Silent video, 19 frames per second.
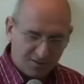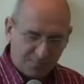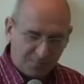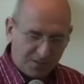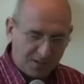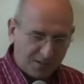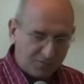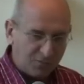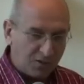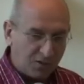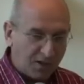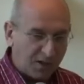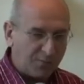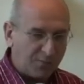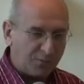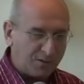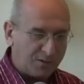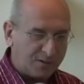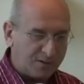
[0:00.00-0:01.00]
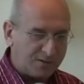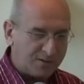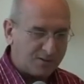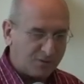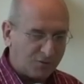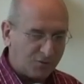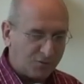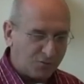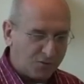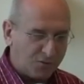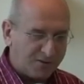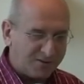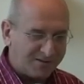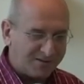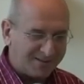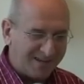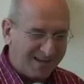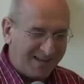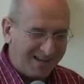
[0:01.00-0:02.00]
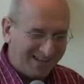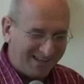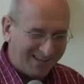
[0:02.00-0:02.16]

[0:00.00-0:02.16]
this apply to libraries? Good question.